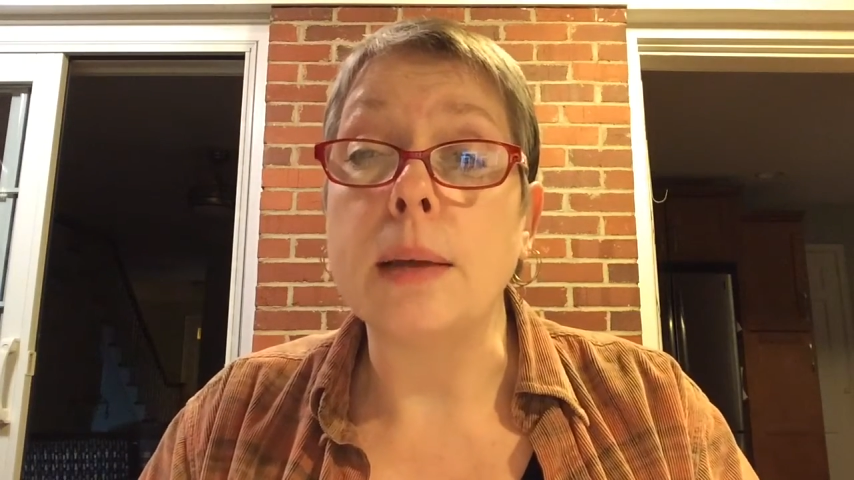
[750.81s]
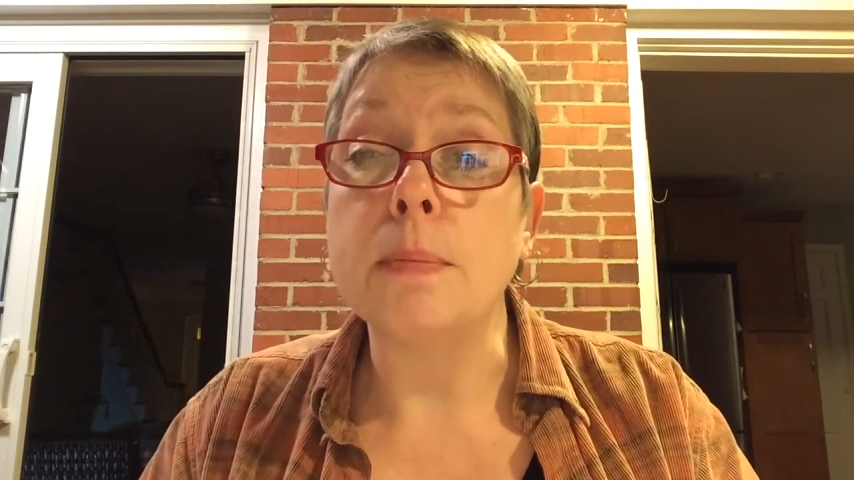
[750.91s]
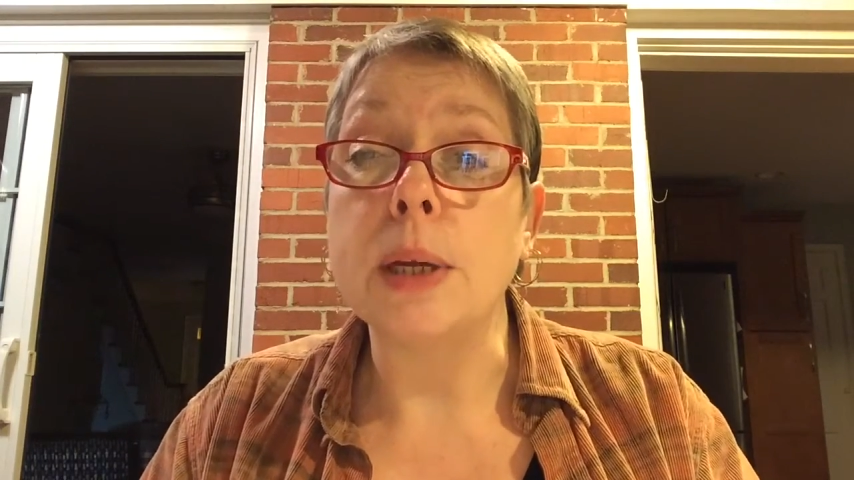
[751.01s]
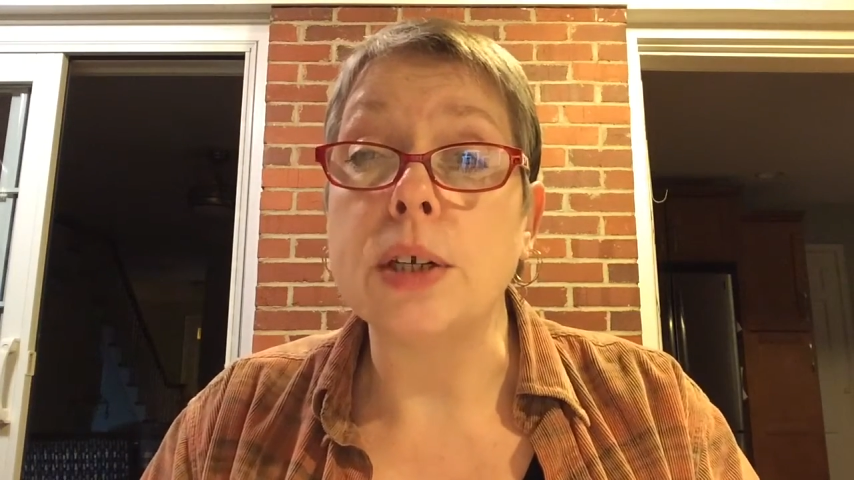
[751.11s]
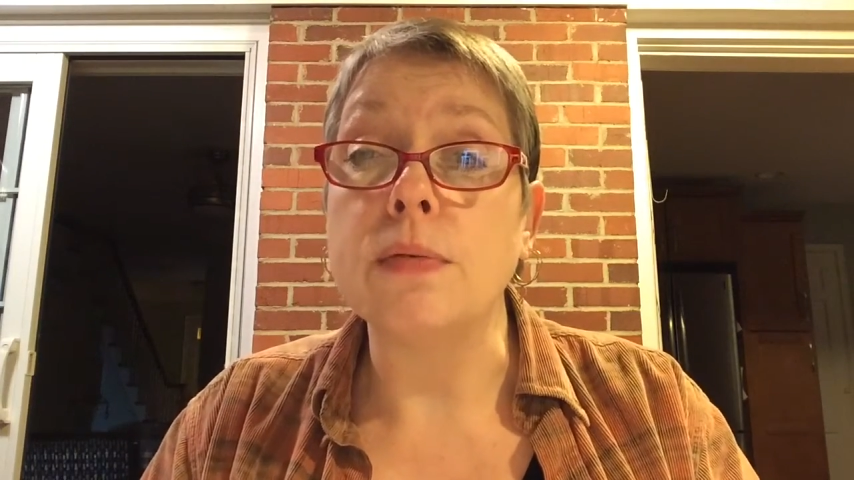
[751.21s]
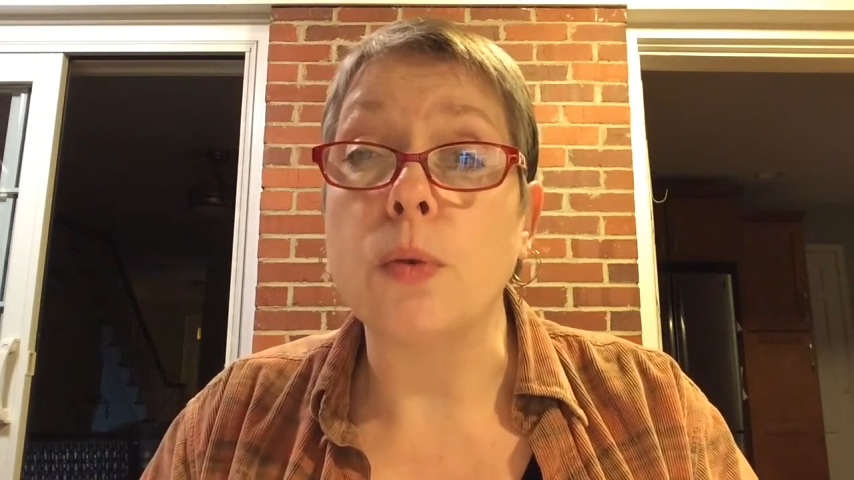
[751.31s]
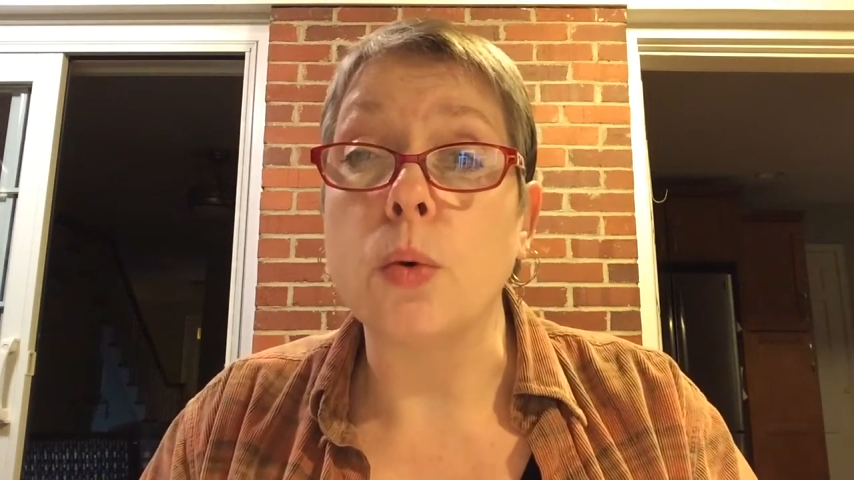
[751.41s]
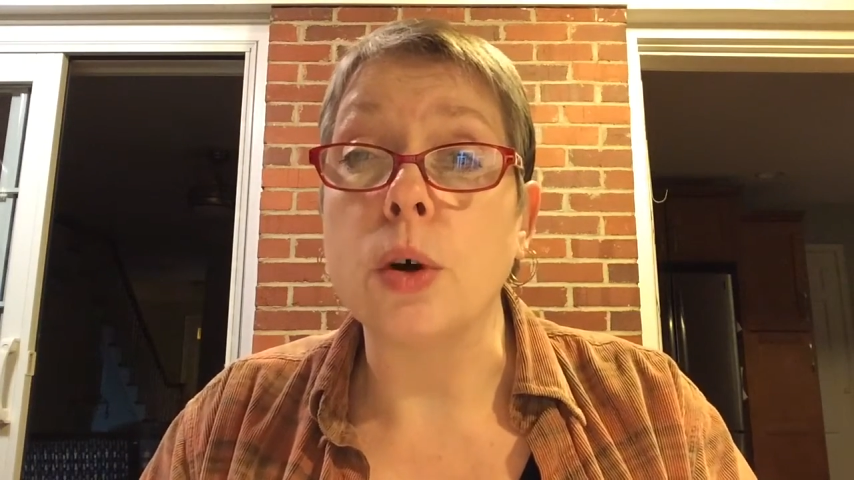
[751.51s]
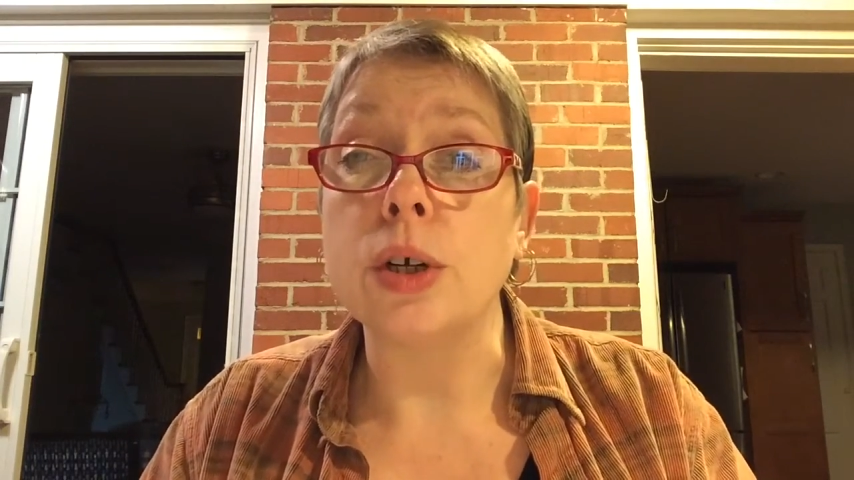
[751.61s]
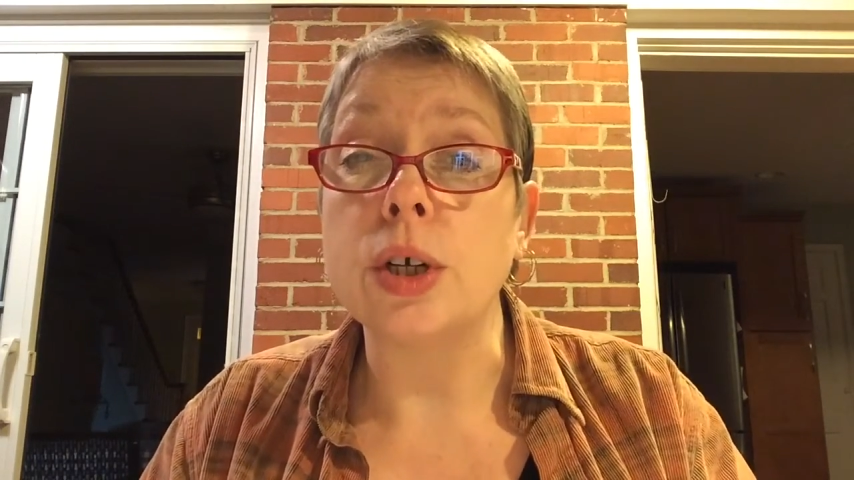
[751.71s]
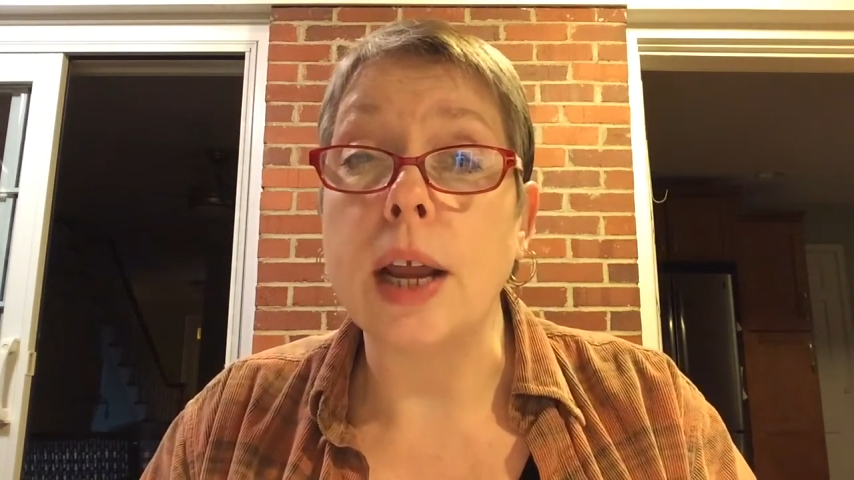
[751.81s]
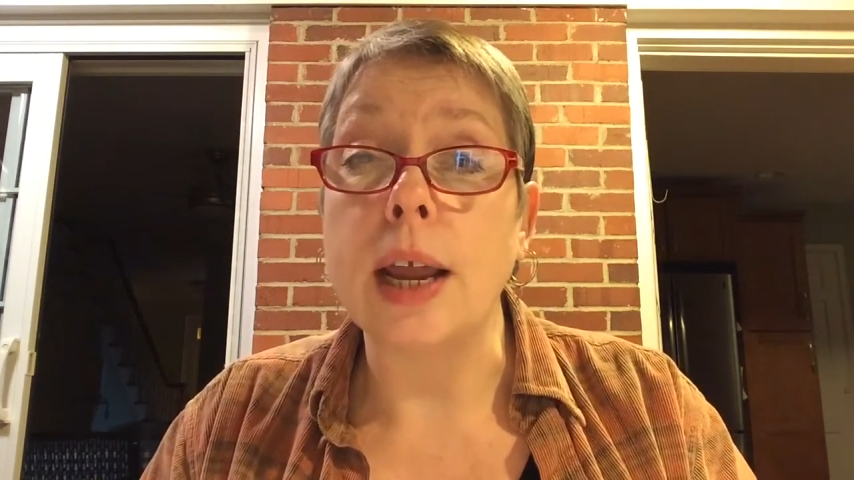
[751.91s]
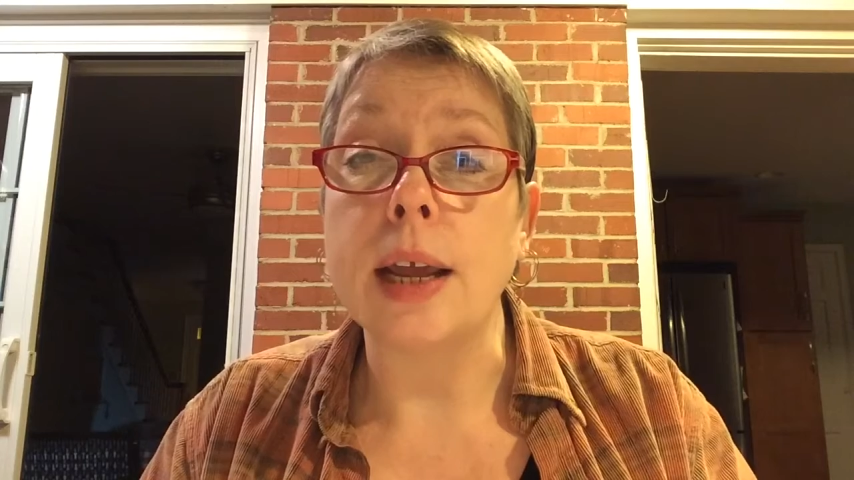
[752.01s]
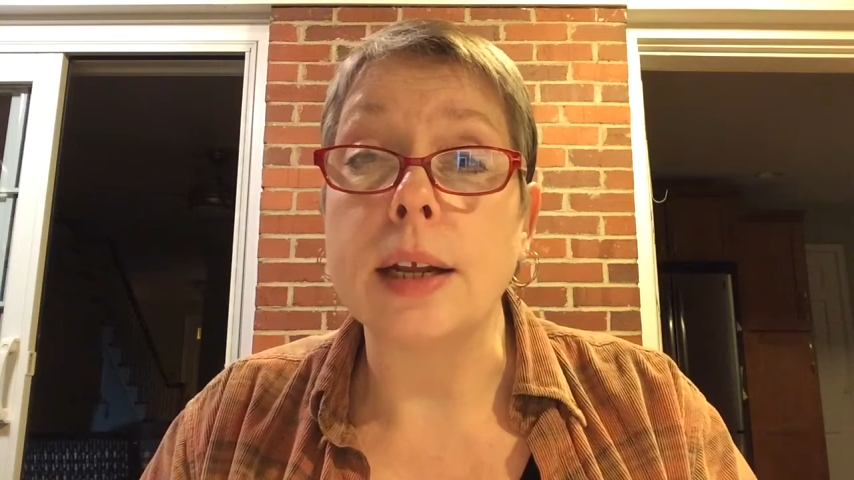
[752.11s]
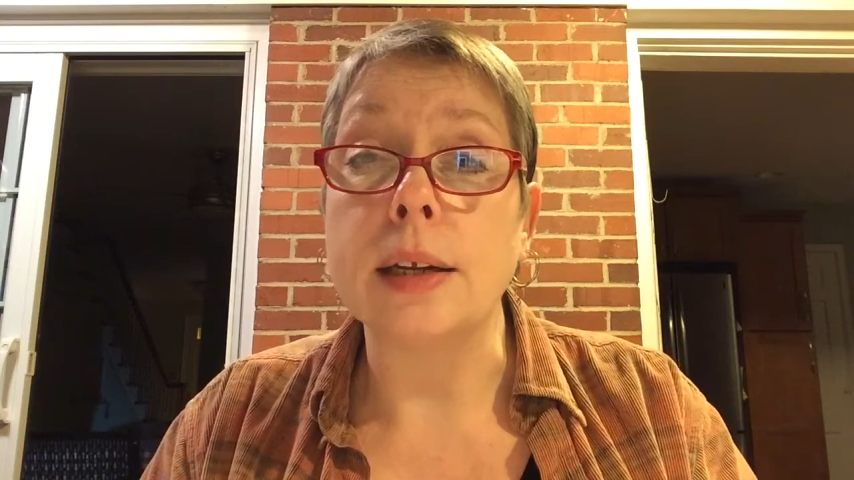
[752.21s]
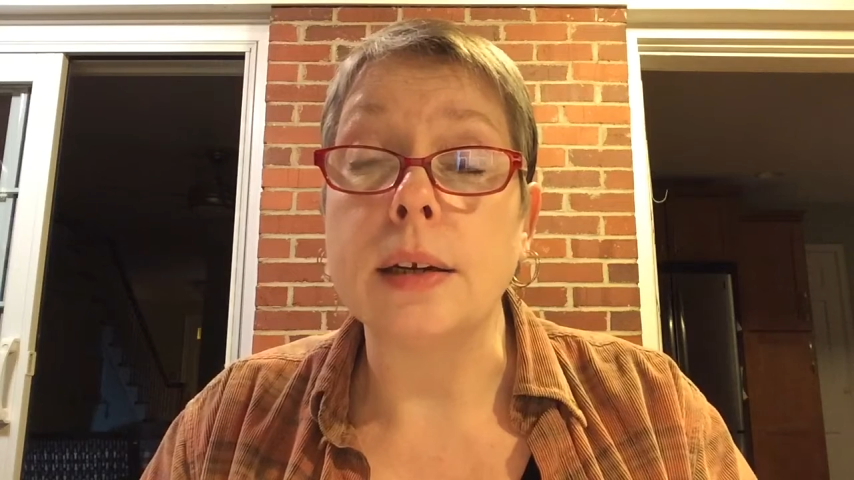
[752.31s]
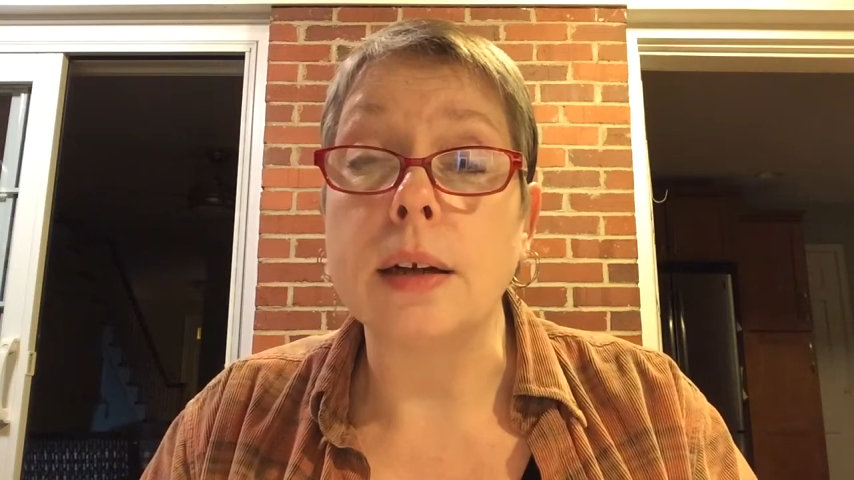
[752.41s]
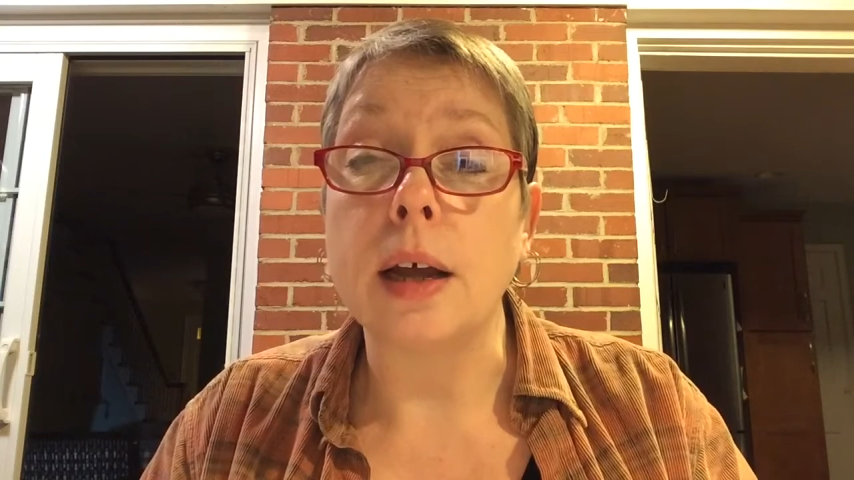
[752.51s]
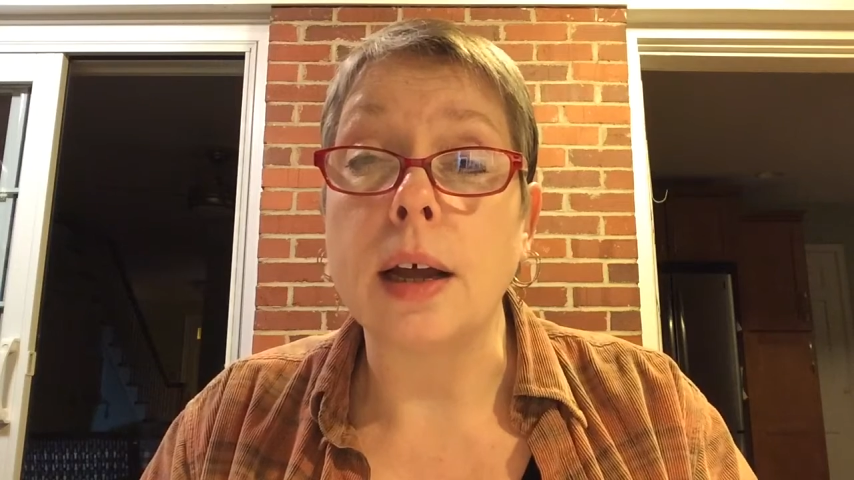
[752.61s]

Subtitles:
Pigeon Forge and